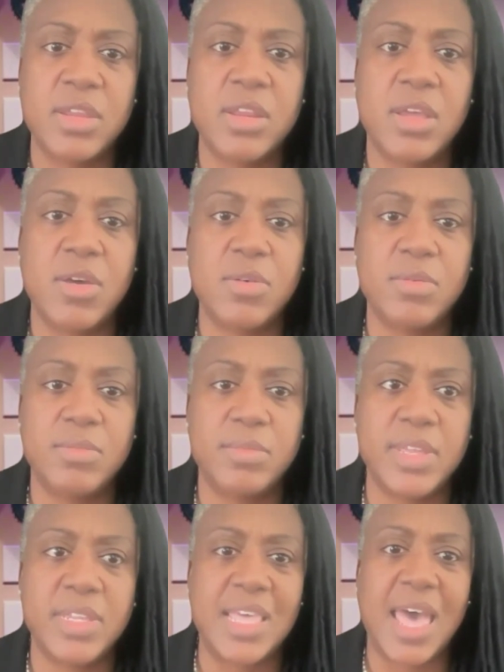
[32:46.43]

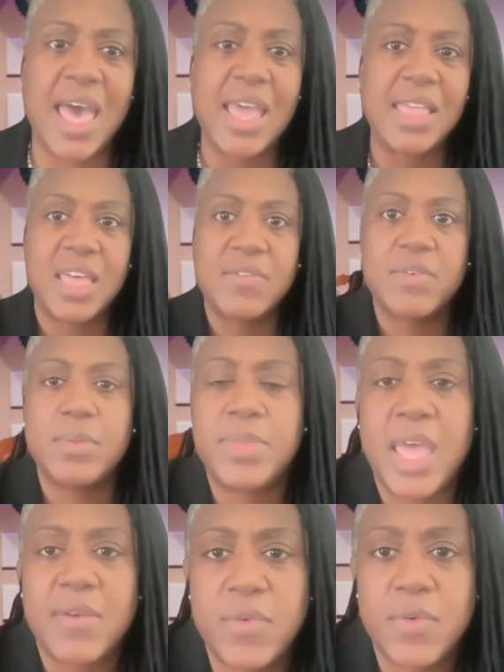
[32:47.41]
it's the high level
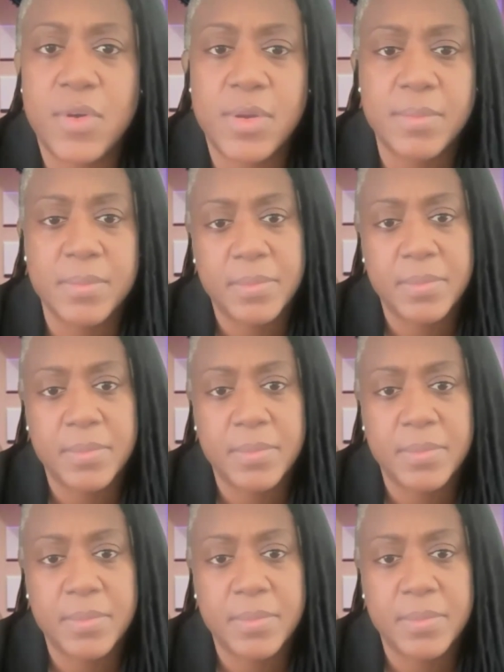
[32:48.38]
platform.